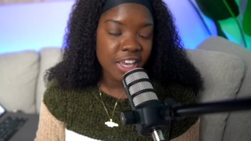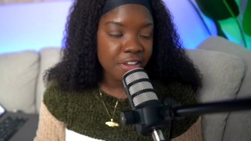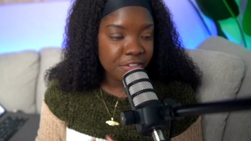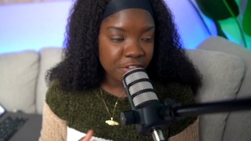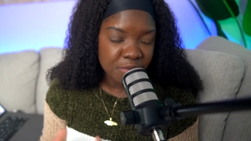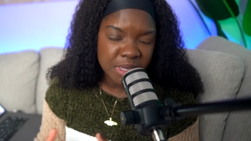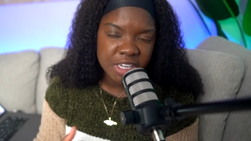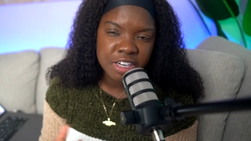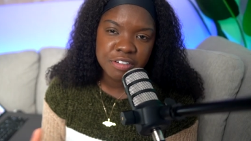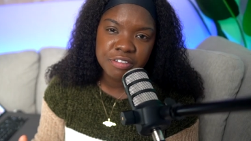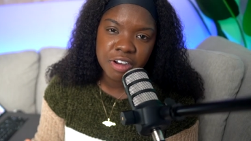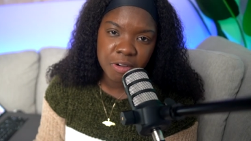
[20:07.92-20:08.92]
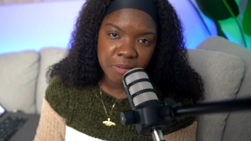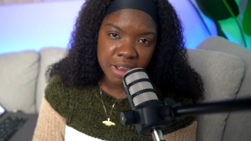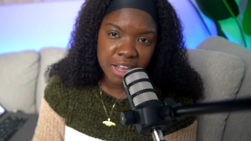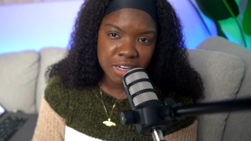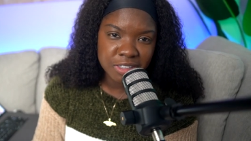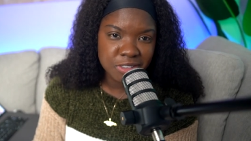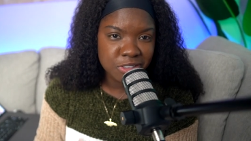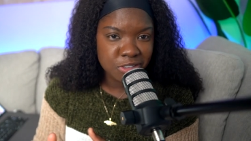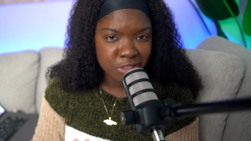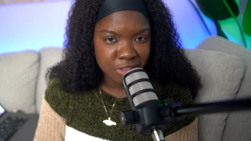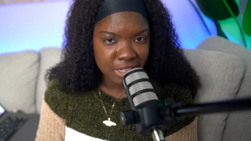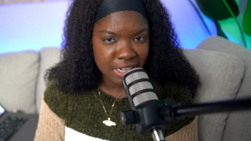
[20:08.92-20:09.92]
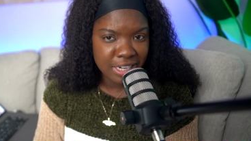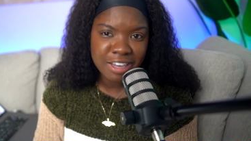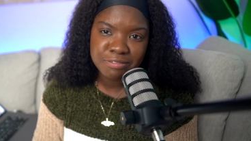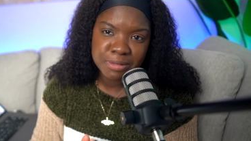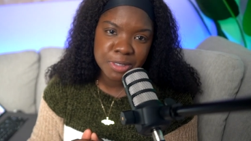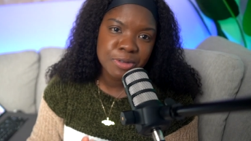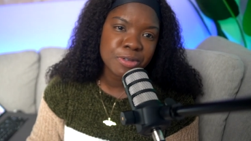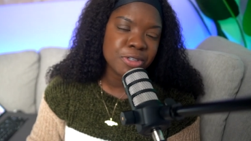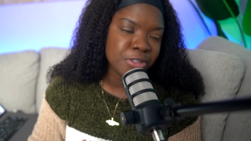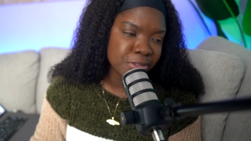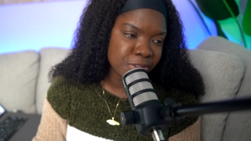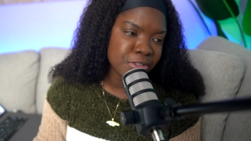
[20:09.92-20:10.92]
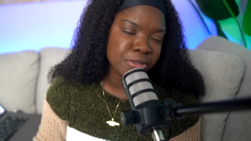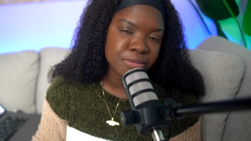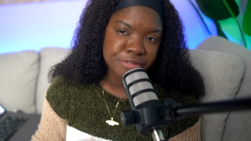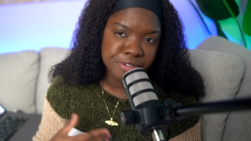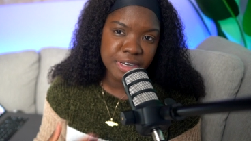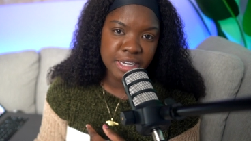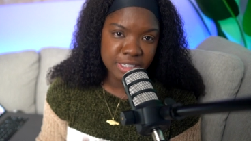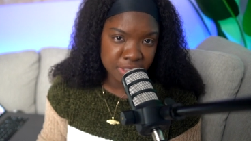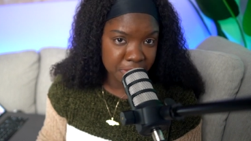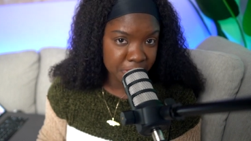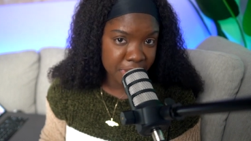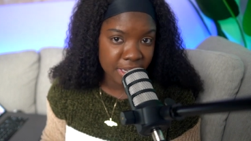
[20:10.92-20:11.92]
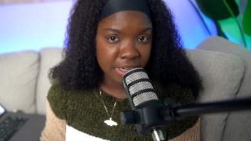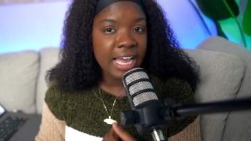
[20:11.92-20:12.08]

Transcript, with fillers: If you've been here for a while, you know that I've been doing YouTube for a little while.